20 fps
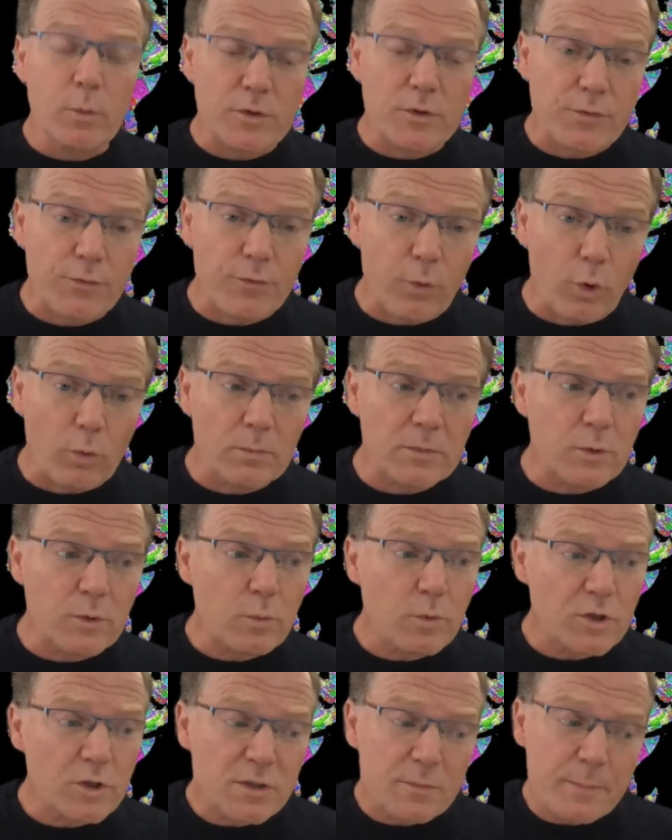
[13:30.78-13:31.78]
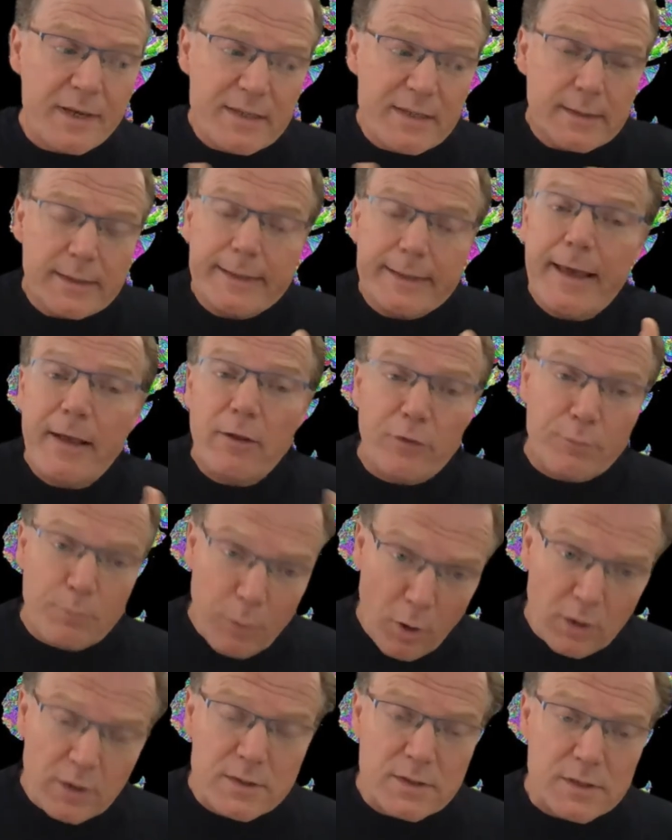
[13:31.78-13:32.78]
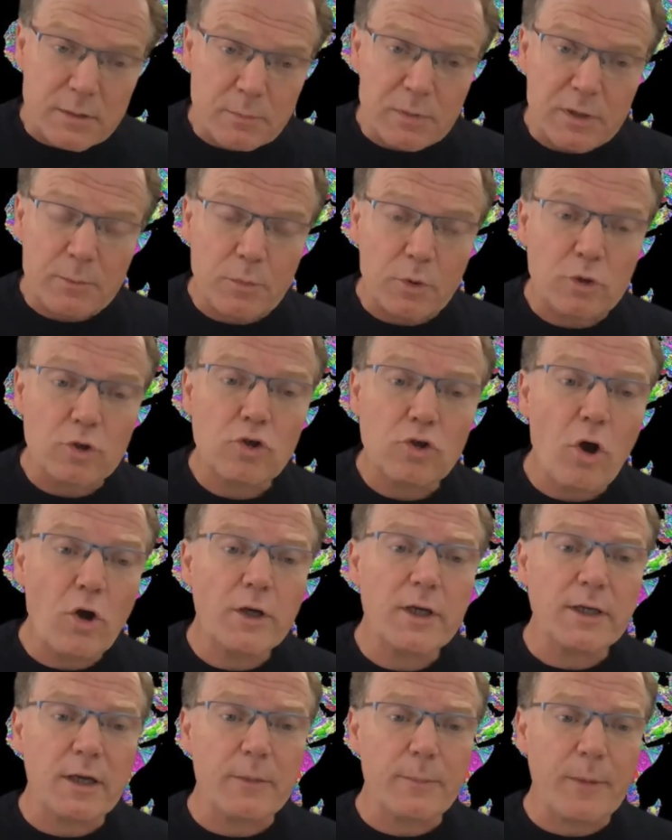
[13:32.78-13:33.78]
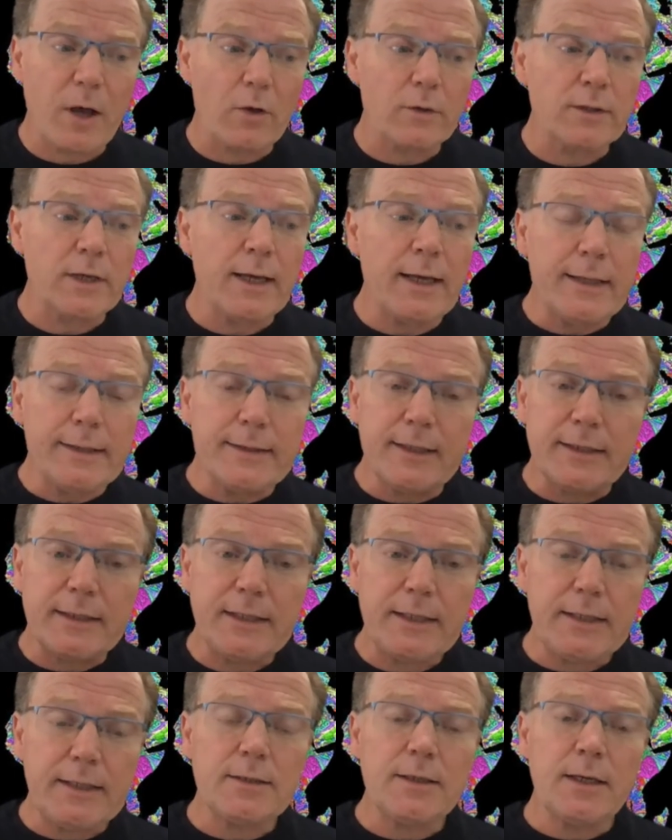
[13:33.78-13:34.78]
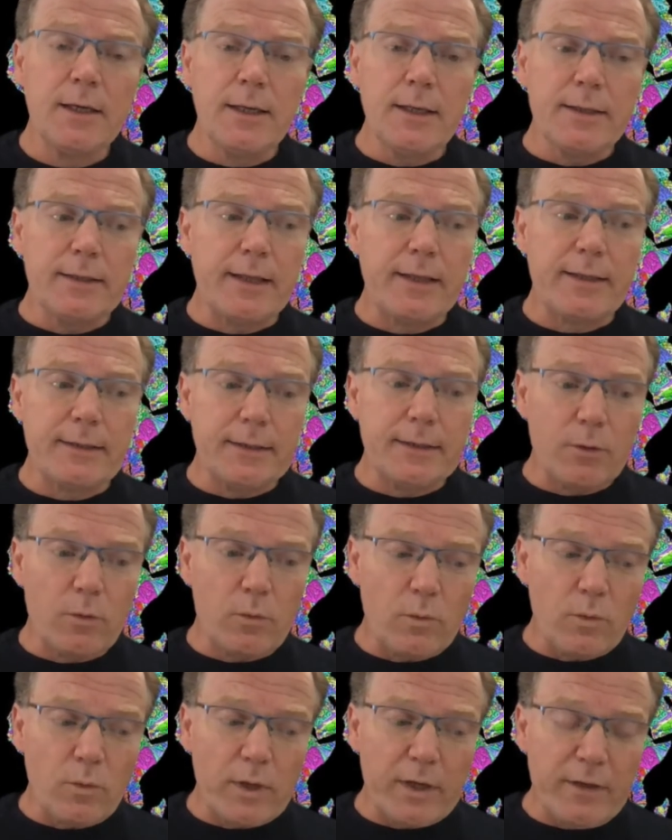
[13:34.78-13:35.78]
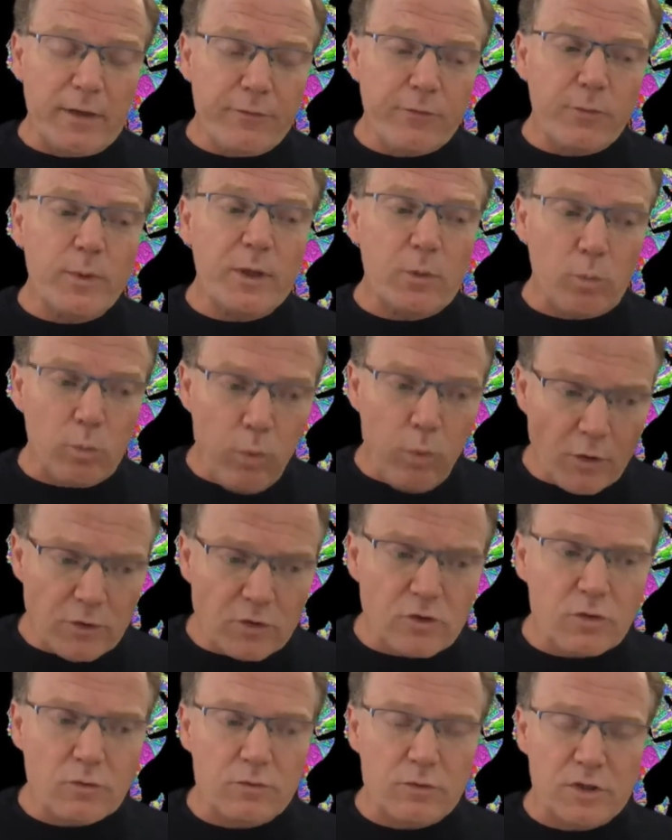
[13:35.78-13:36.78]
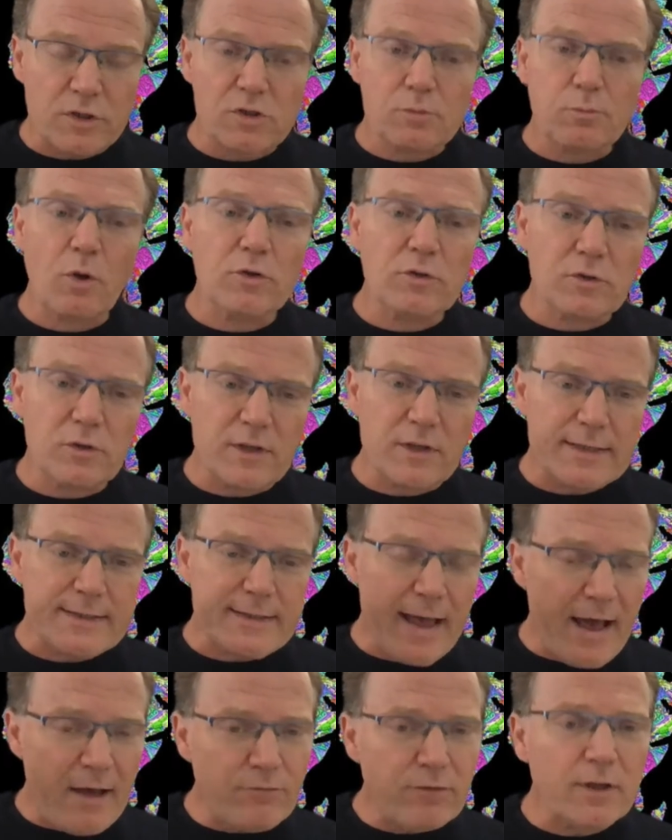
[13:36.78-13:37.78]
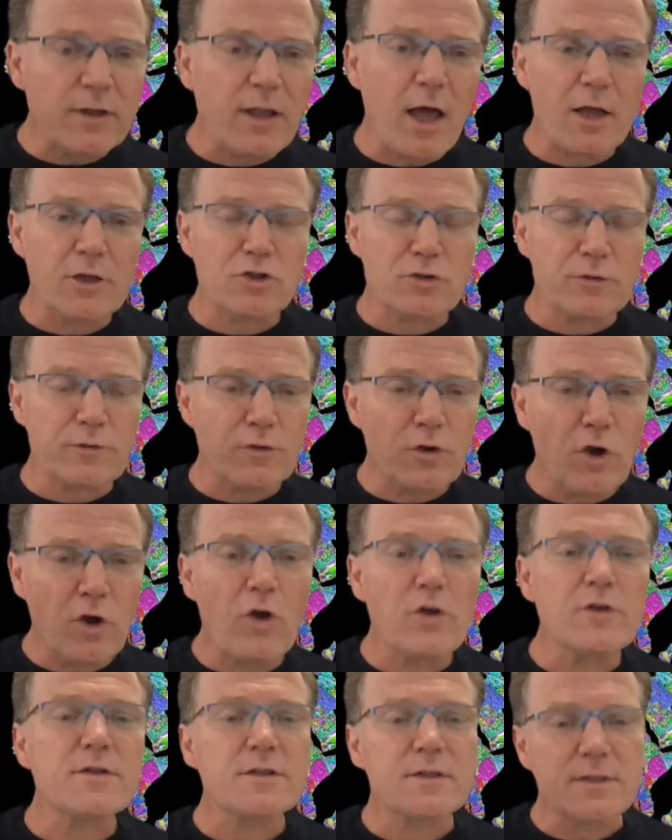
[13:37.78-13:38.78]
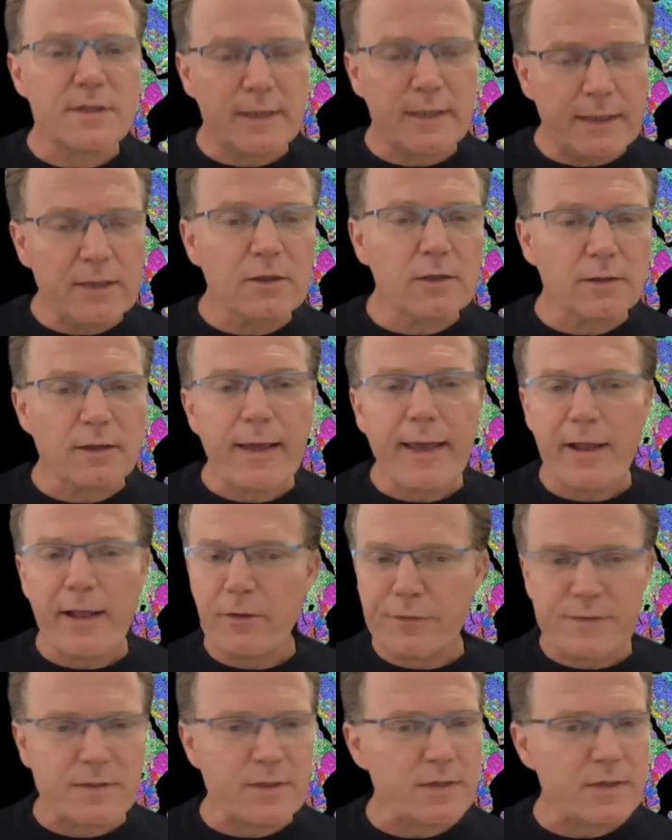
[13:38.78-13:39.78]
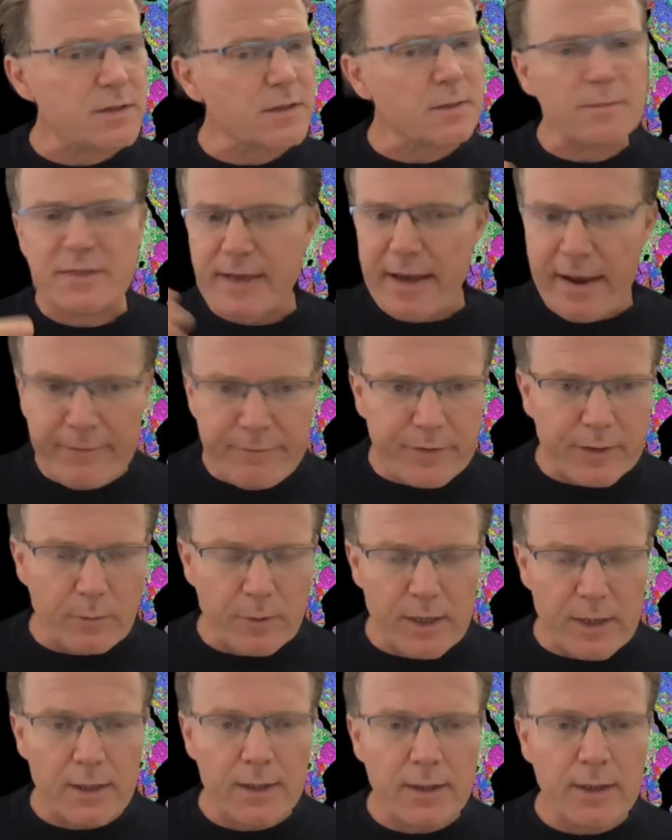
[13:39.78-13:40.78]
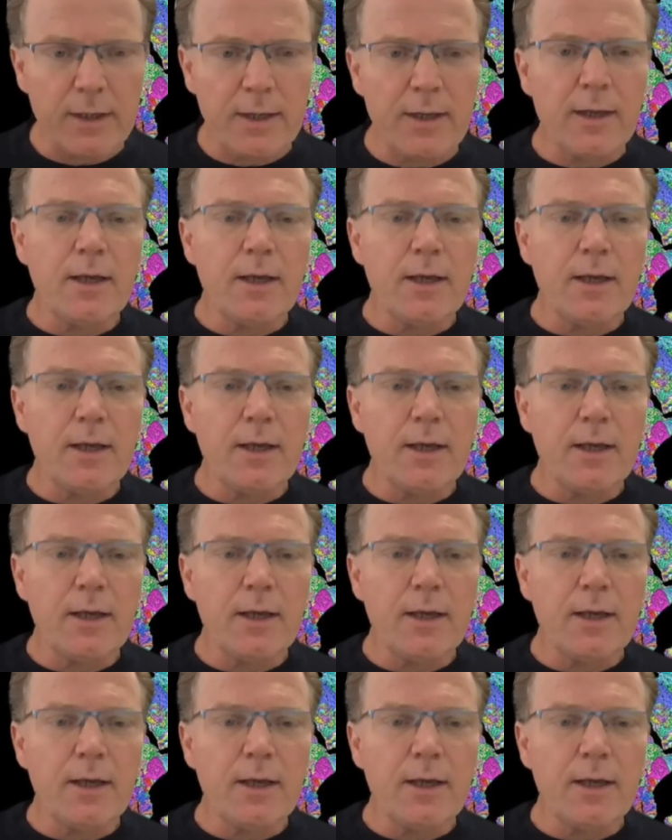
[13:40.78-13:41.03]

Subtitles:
was formed, which is basically health policy people talking about the need that if we want to respond to this avalanche of costs in health systems everywhere,